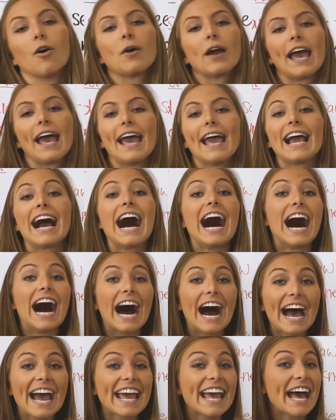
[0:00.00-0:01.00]
Okay,
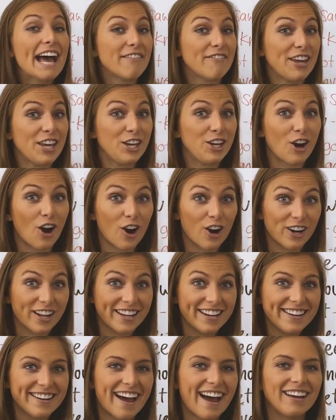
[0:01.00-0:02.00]
I have a
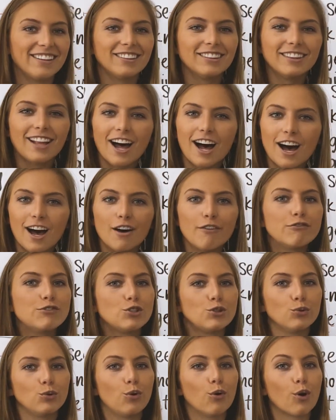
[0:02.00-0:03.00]
garden. I love
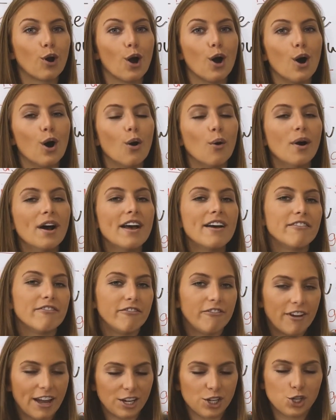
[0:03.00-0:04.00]
to grow
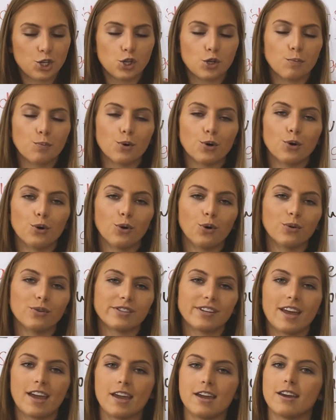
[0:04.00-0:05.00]

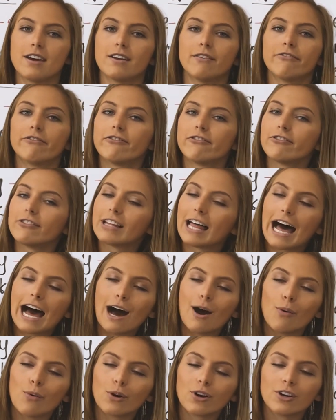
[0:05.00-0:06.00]
vegetables and
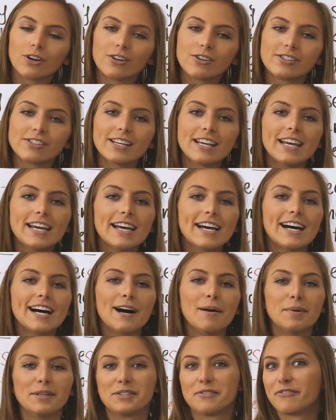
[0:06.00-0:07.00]
flowers.
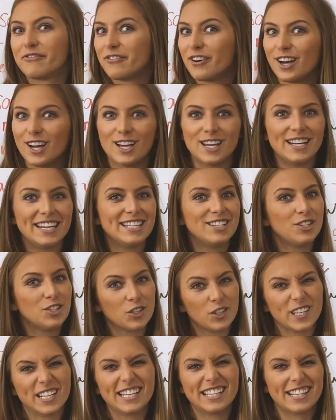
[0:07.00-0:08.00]
It's fun
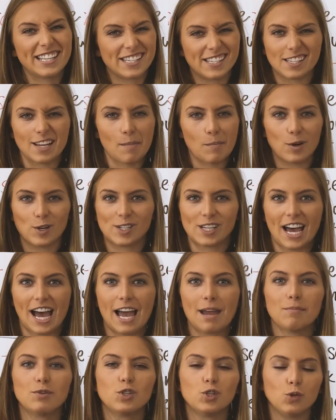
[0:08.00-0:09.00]
during the
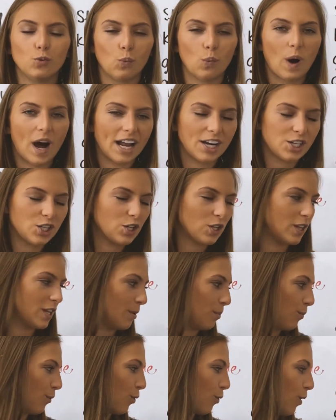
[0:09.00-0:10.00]
summertime to watch
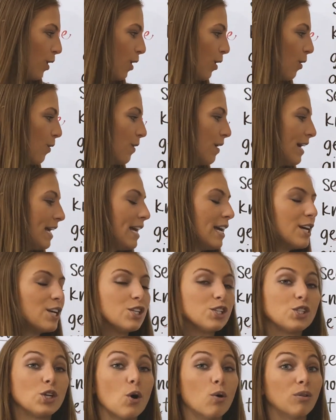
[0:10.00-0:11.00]
them grow.
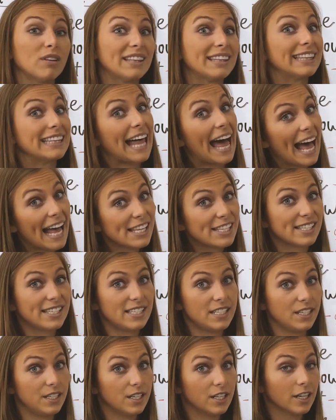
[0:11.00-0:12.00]
So
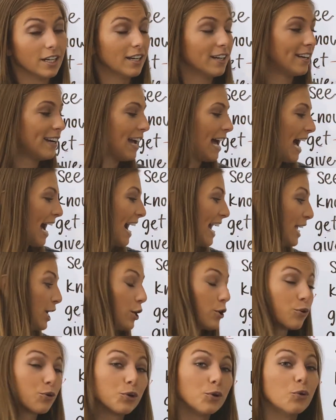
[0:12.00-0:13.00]
last year,
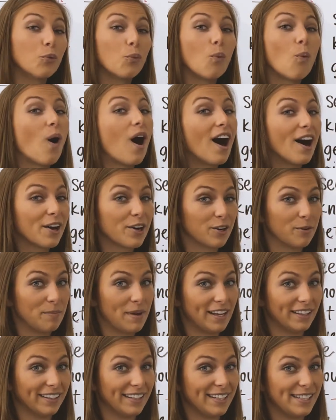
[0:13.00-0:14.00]
I grew
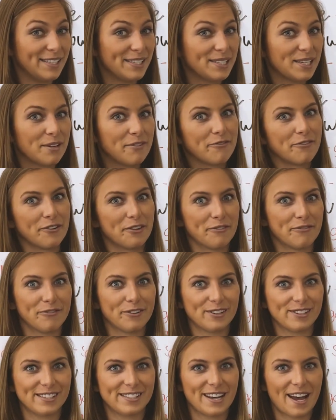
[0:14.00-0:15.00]
watermelons for the
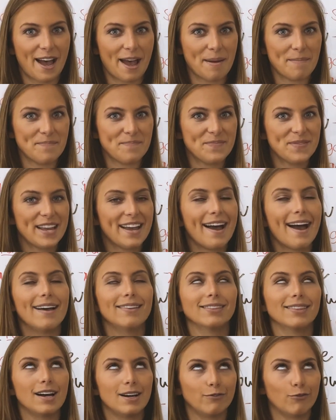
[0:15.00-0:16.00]
first time.
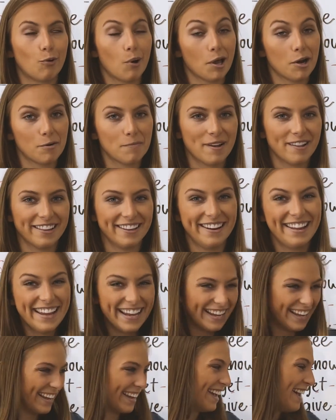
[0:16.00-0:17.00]
I love watermelon.
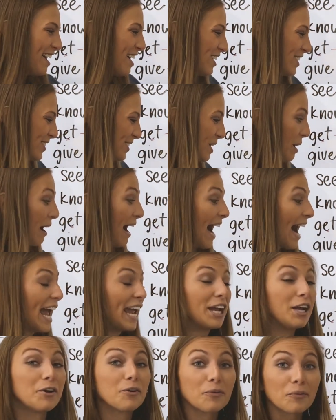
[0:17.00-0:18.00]
So
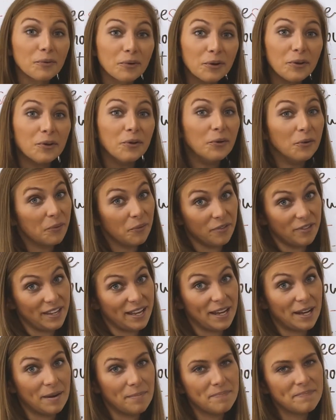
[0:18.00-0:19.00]
I grew
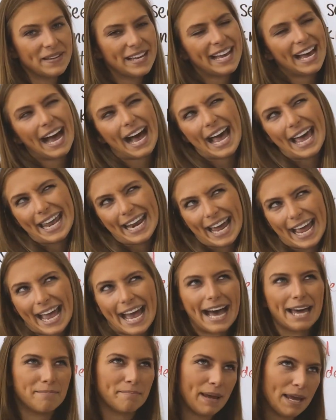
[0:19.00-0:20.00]
them, and I
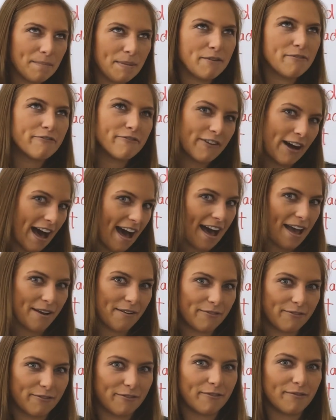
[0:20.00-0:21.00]
had maybe
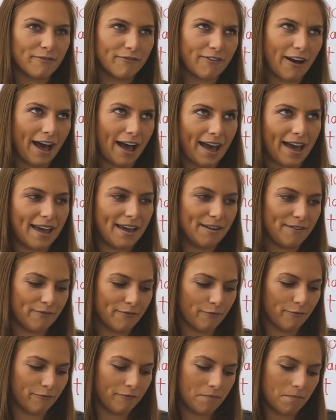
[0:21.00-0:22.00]
five
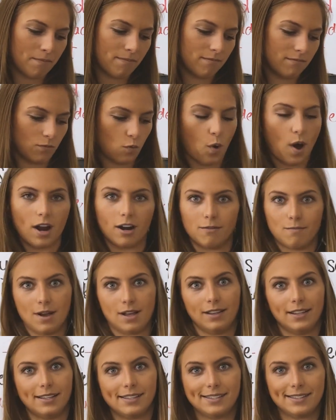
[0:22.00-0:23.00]

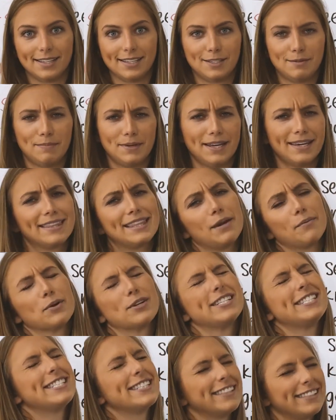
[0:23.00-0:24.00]
watermelons this big. They
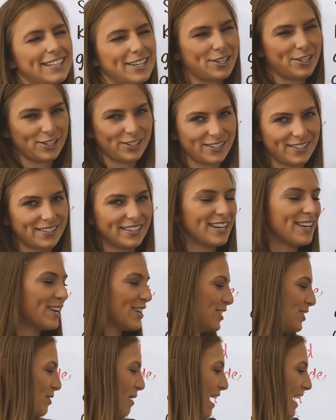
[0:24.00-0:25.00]
were delicious.
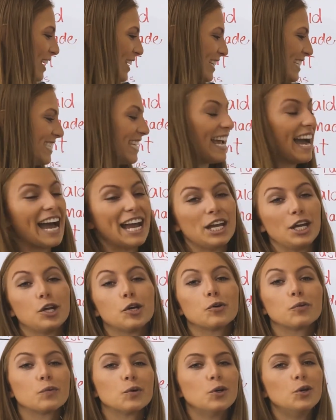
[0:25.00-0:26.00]
So I can say I
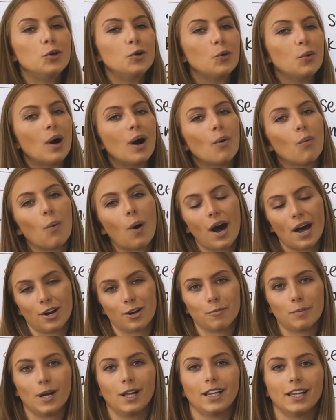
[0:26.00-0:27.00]
grew
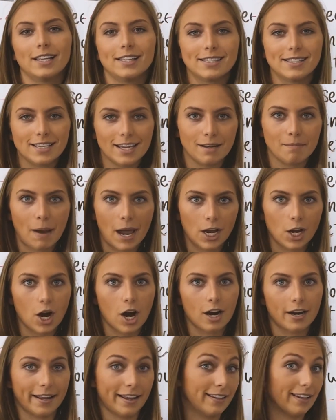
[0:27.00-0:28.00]
watermelons in my
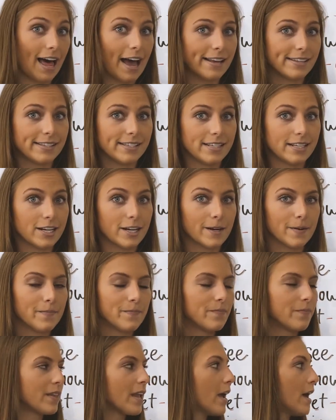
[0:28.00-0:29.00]
garden last year.
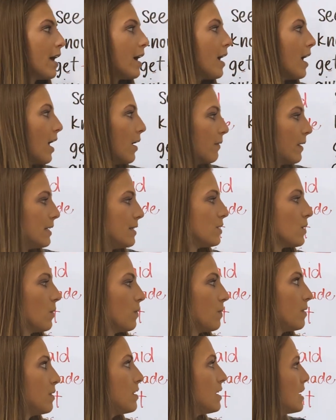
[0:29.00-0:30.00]
All right,
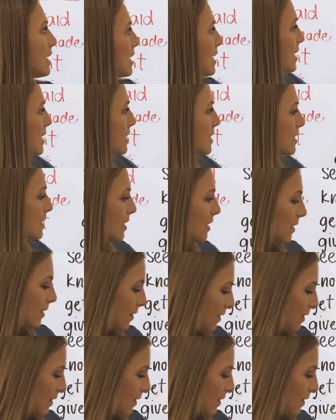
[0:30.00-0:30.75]
so these,